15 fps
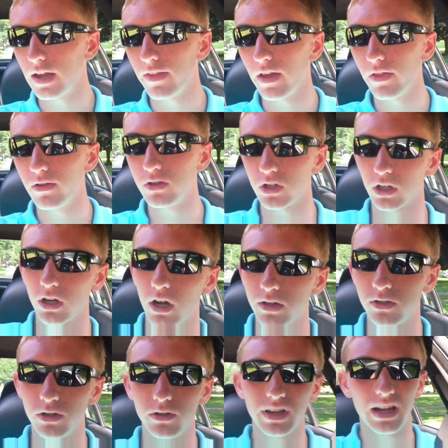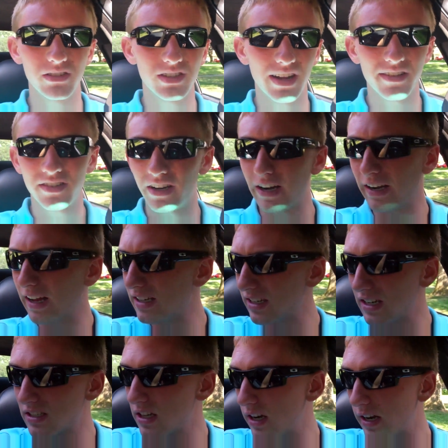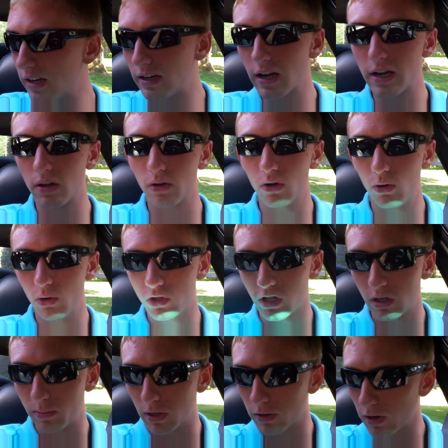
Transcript: and then there's a concert downtown tonight. As I said, I, I don't know who's going to be